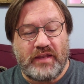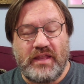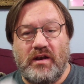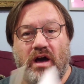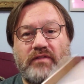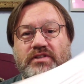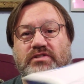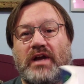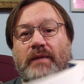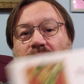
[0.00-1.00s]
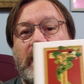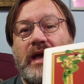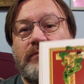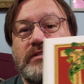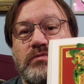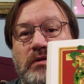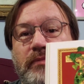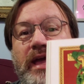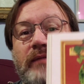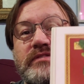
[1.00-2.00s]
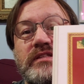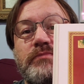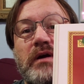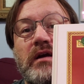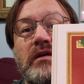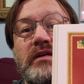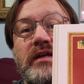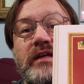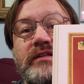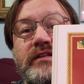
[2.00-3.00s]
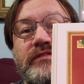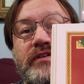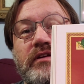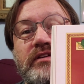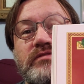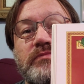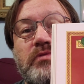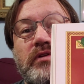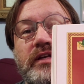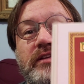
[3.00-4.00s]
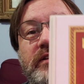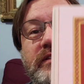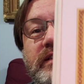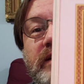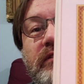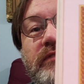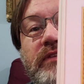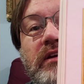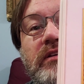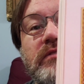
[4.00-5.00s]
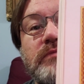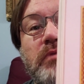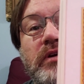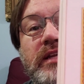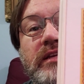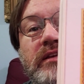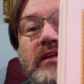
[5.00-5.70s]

then all the drop caps were maps of the park, and then the ferries were pointing. You can see every ferry was pointing